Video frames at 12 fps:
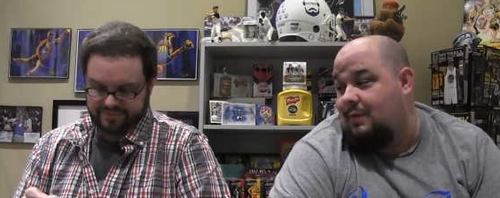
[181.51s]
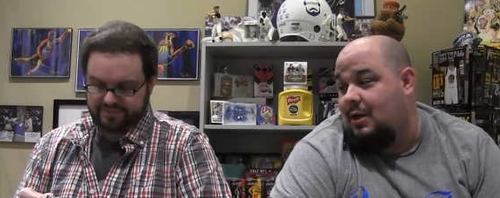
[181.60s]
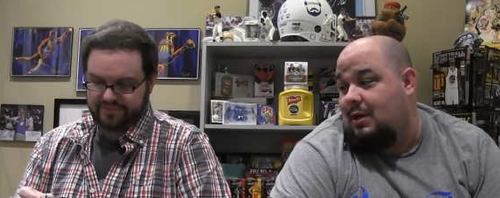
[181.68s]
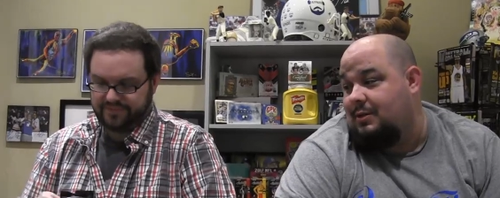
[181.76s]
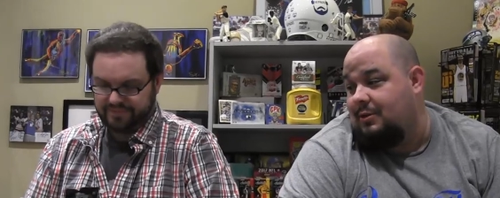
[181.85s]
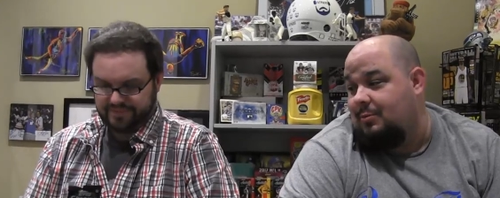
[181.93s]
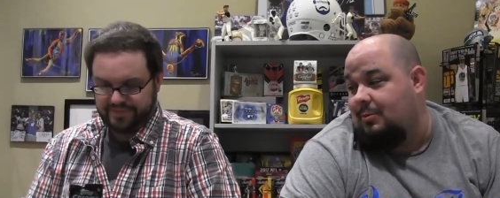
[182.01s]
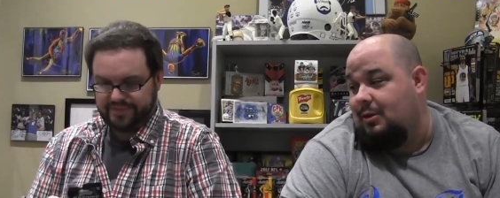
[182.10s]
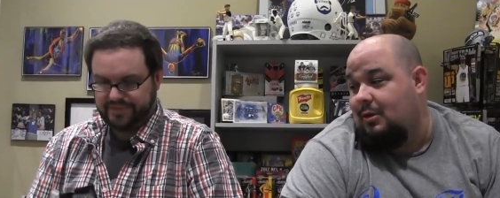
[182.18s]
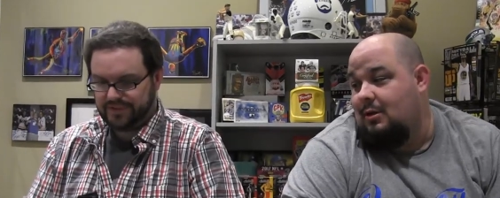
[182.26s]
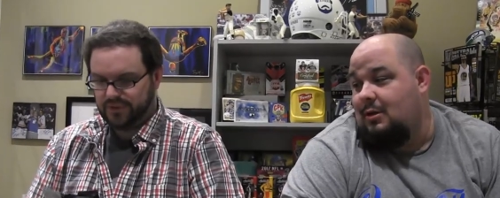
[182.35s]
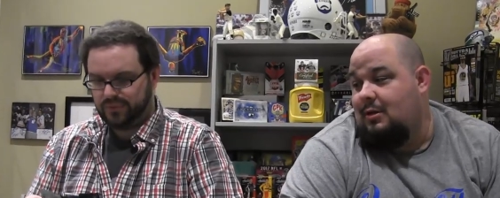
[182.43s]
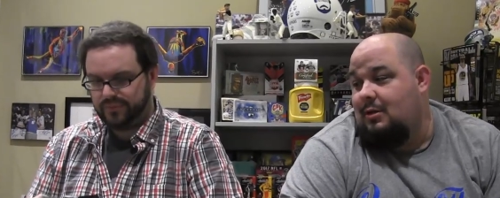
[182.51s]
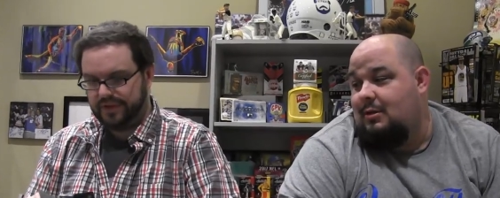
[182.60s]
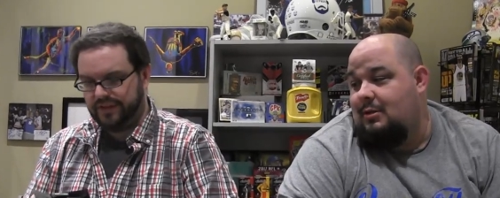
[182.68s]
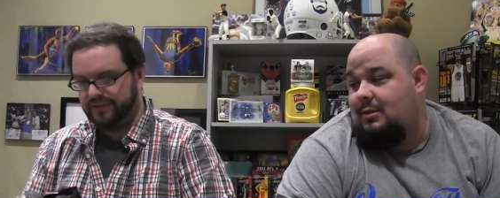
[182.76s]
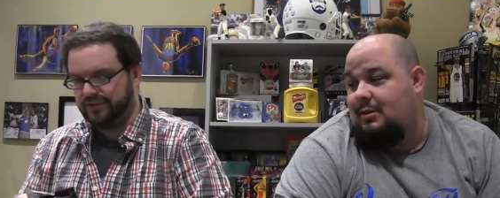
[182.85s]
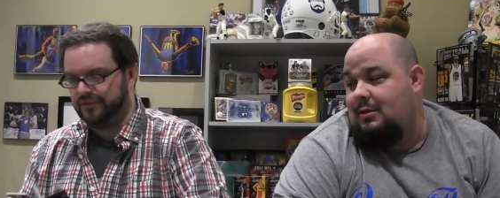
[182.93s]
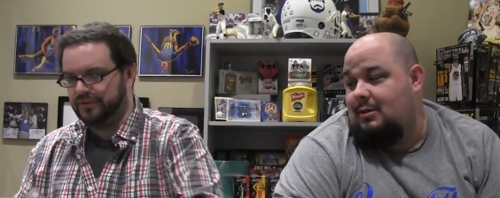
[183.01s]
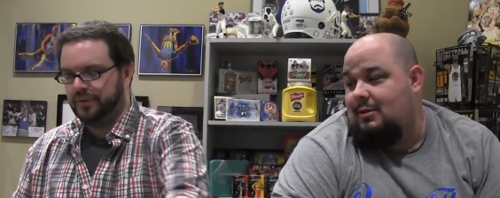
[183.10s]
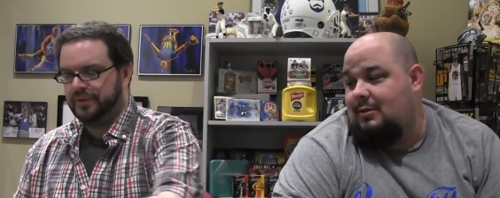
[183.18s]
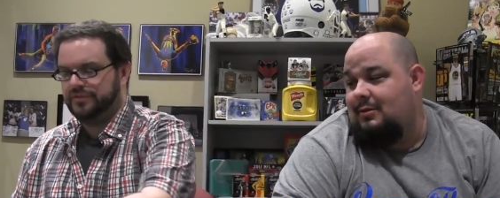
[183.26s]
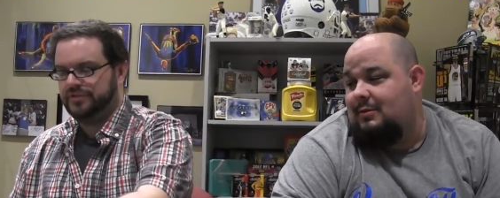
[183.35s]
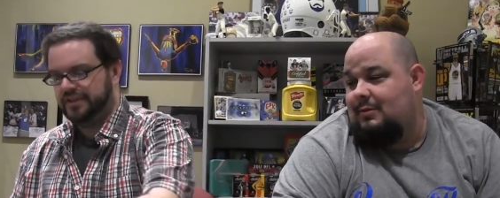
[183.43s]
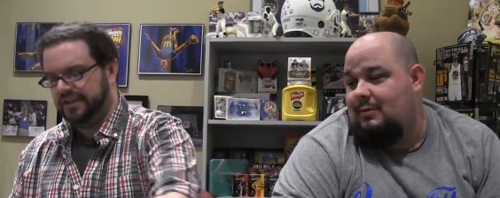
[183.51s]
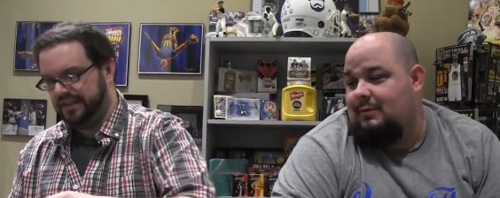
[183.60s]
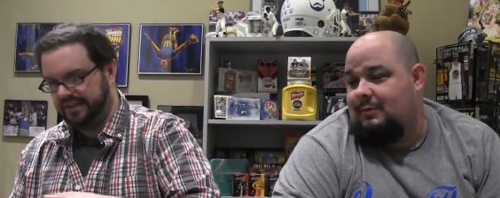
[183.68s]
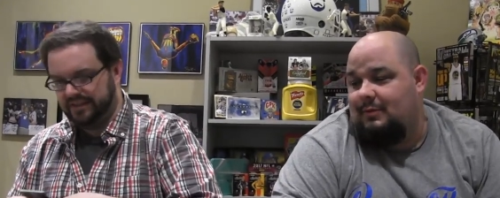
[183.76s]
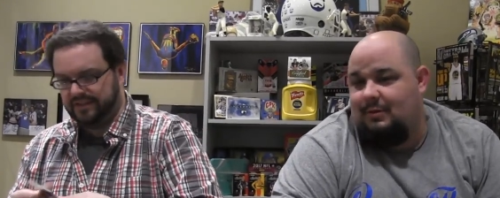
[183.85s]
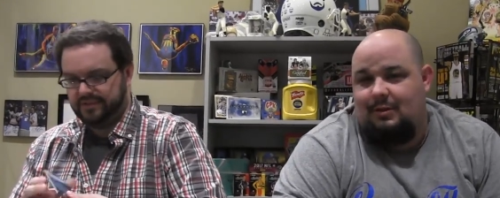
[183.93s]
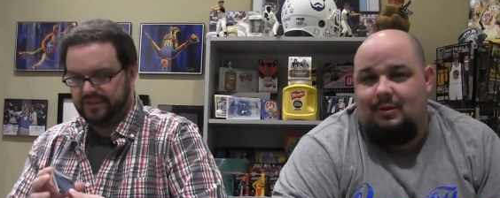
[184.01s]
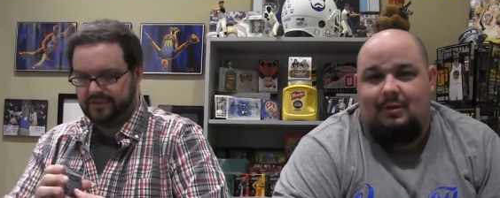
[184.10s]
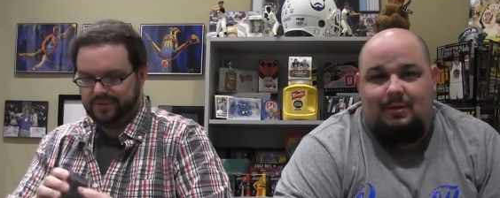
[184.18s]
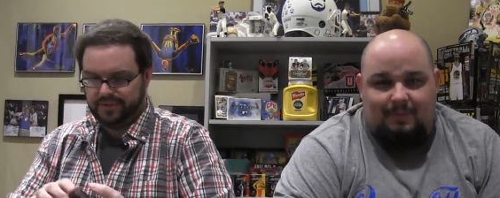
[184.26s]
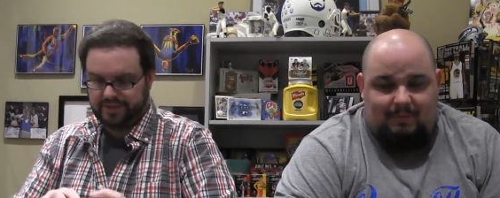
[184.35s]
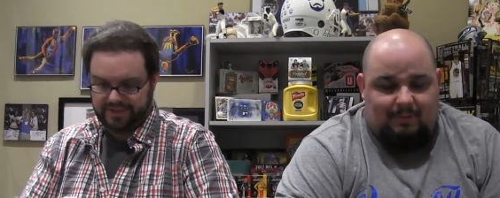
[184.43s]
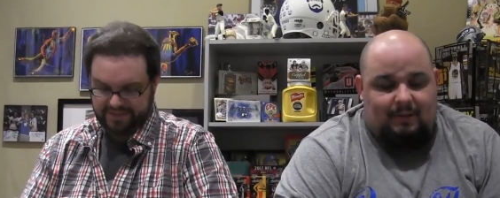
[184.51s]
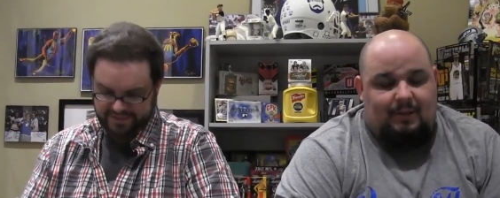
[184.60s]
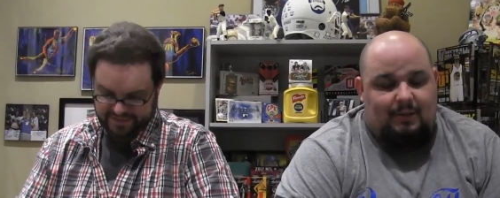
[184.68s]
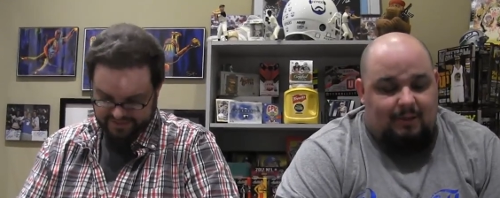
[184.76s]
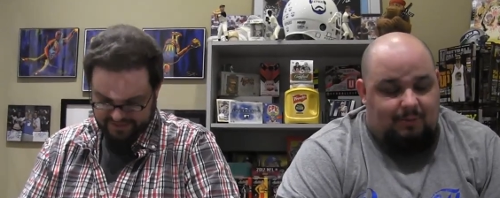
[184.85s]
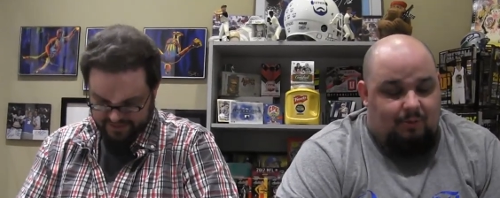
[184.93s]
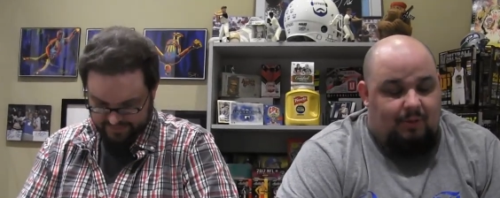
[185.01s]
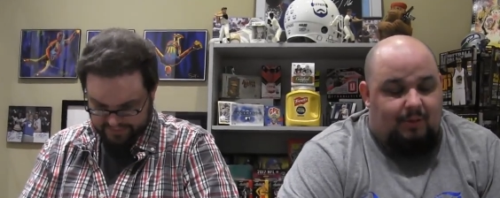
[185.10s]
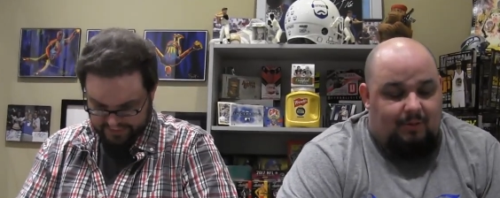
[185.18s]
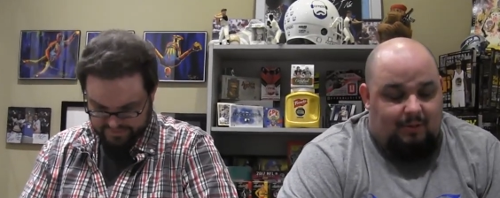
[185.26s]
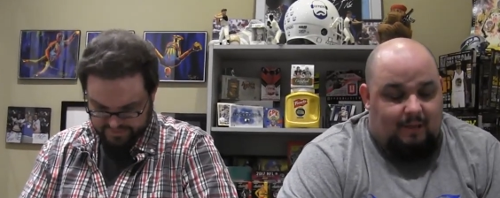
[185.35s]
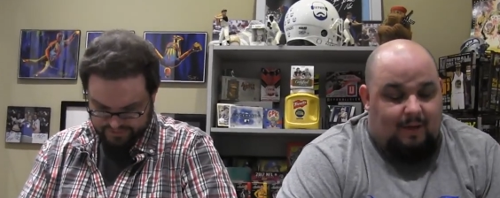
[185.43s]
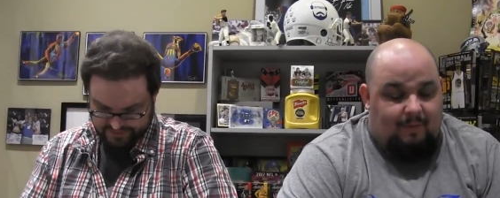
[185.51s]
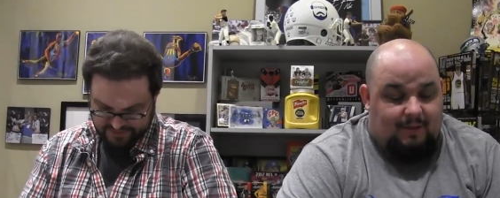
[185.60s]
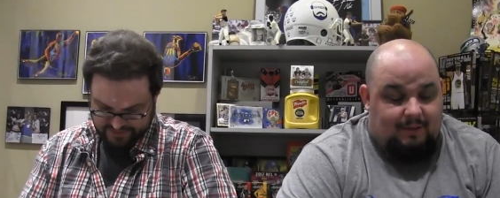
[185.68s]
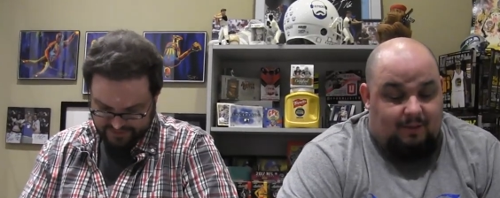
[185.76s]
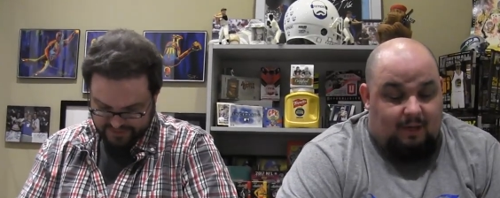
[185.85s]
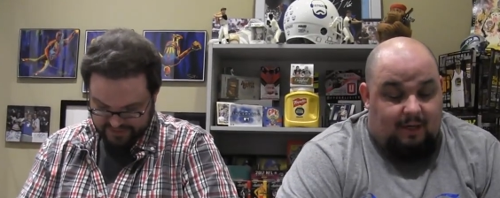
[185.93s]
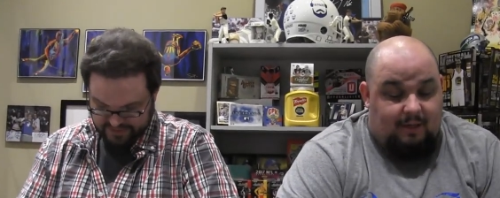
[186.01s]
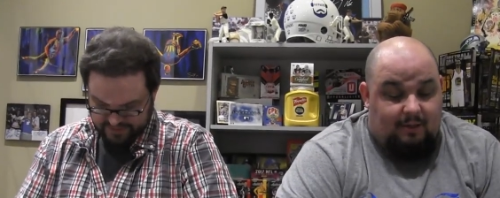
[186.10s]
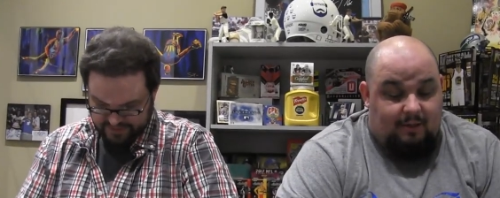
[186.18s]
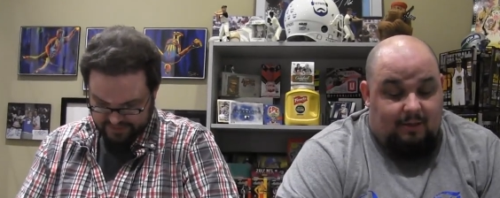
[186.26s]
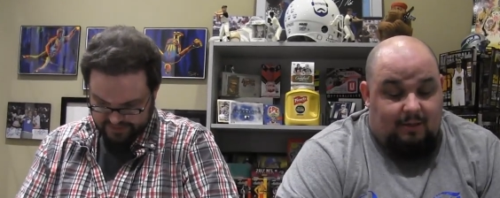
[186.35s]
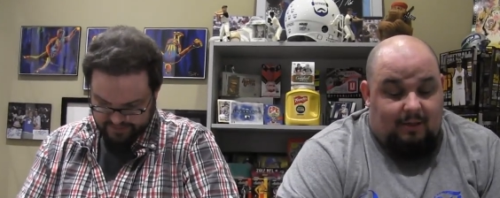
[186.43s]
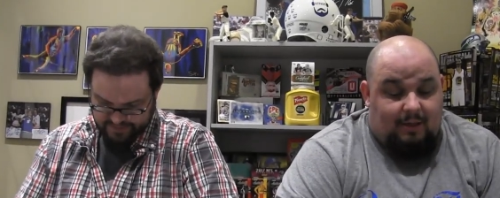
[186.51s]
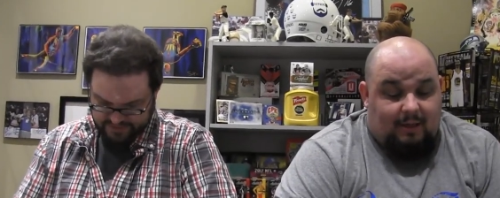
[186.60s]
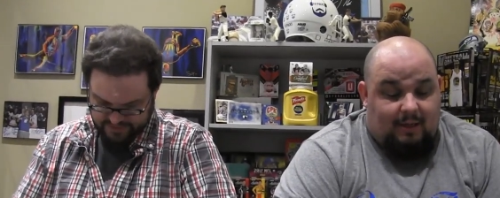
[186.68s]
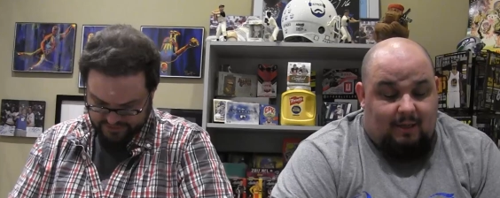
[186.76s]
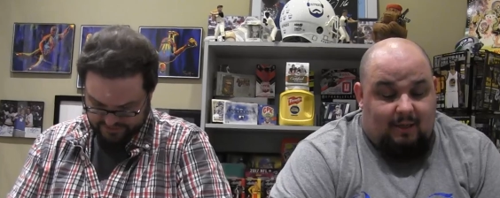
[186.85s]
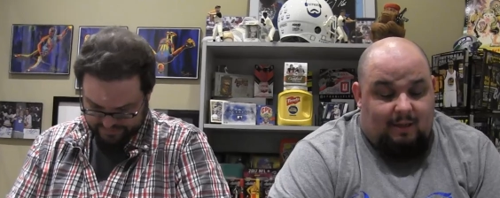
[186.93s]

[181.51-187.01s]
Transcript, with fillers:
Speaker 1: of October. The whole month of UFC and WWE.
Speaker 2: Coming at you. Yeah, that's right. Coming at